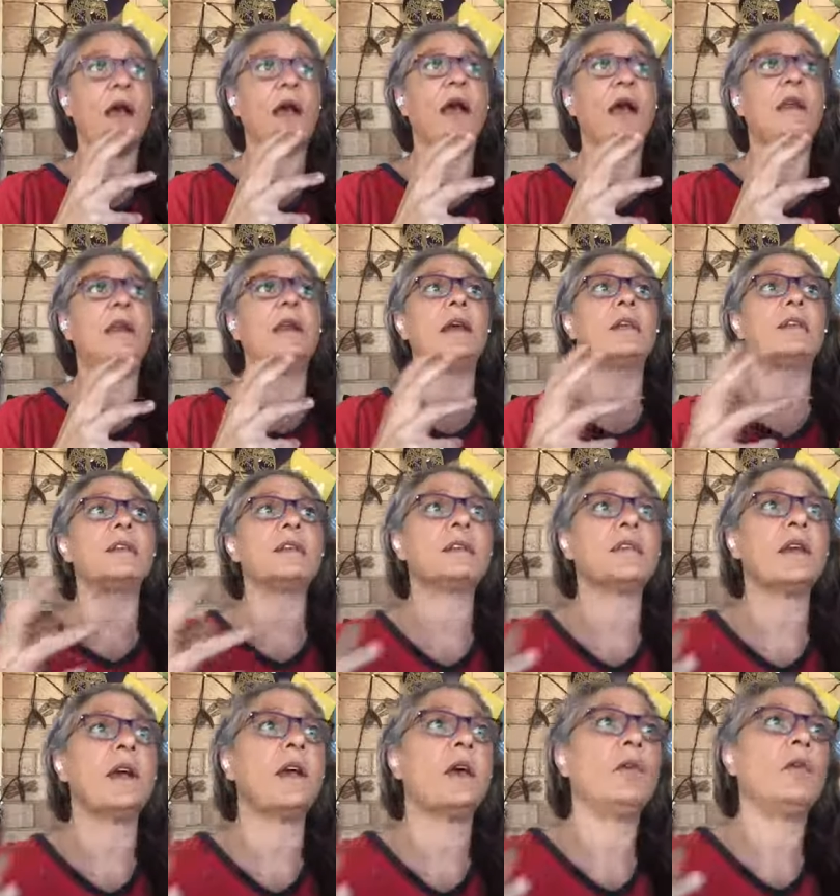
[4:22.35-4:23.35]
another
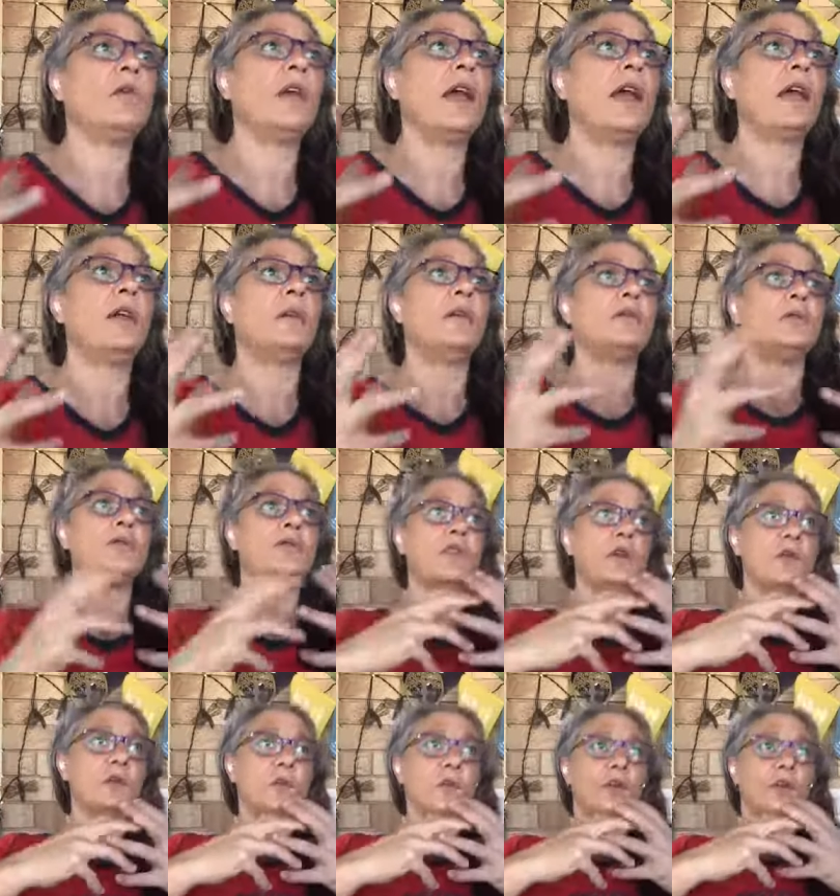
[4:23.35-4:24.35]
soul that
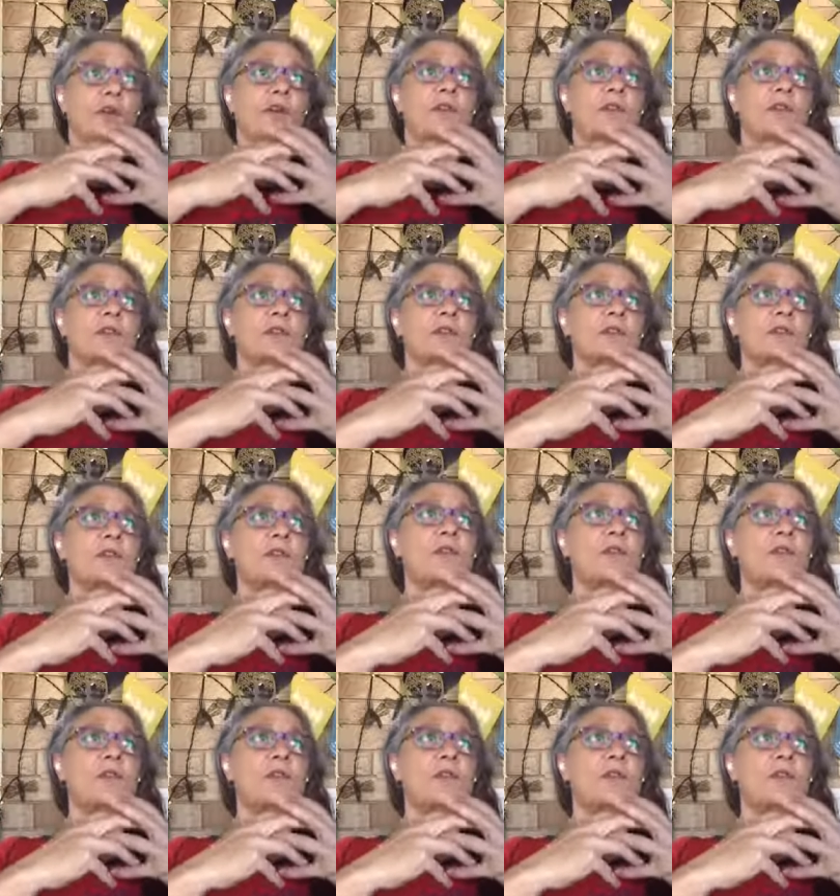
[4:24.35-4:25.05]
also works